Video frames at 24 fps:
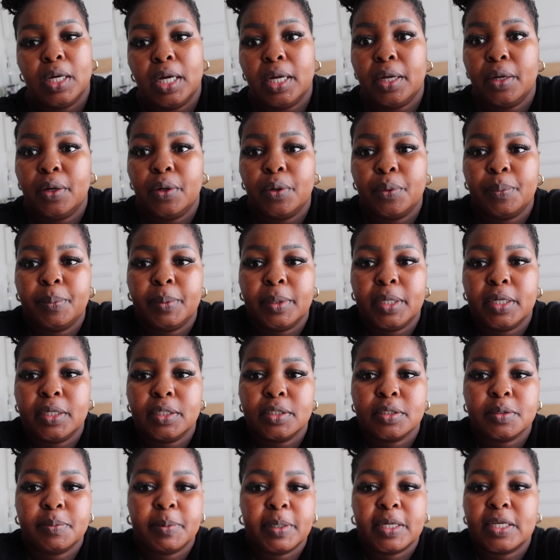I hope it
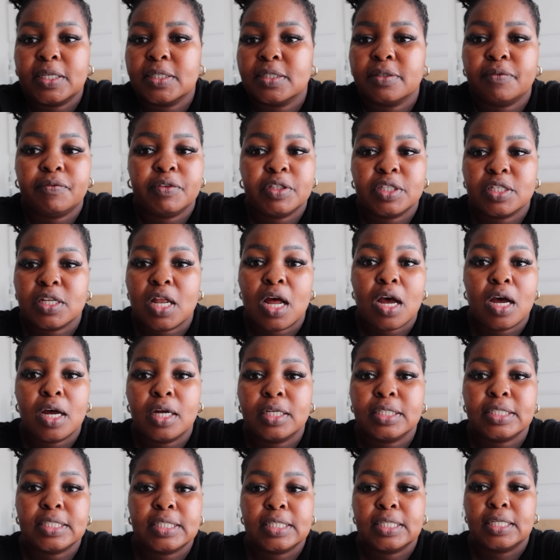is, because if it's
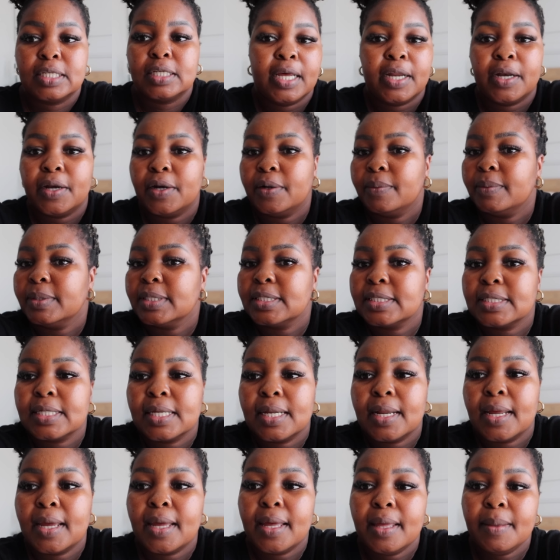not, I don't know what's
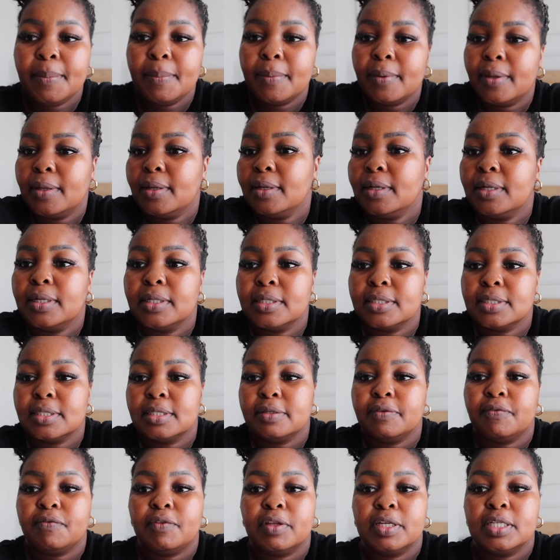gonna happen, because
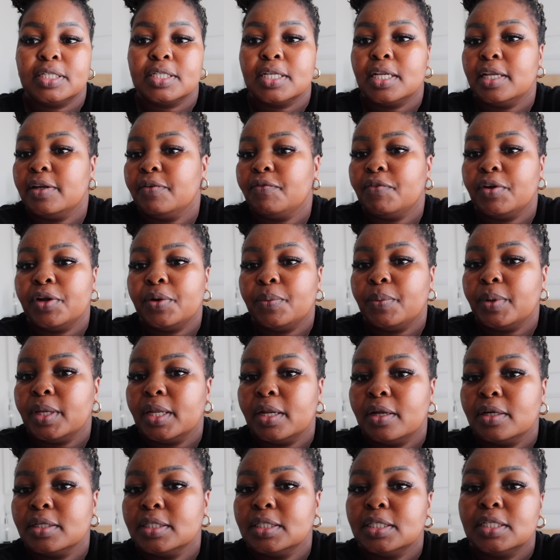if they deliver and we're
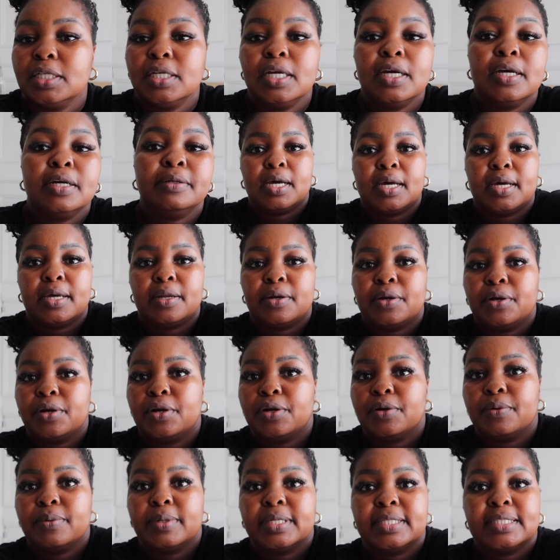not here, I don't
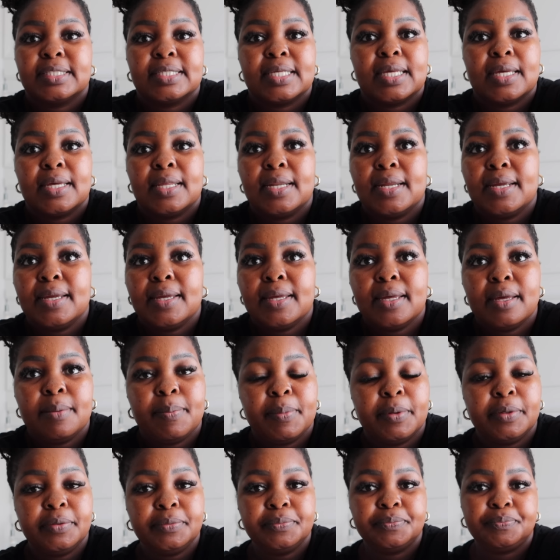know what's gonna
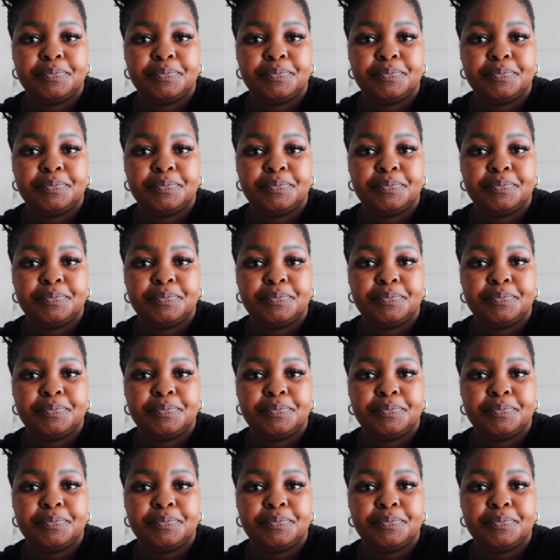happen.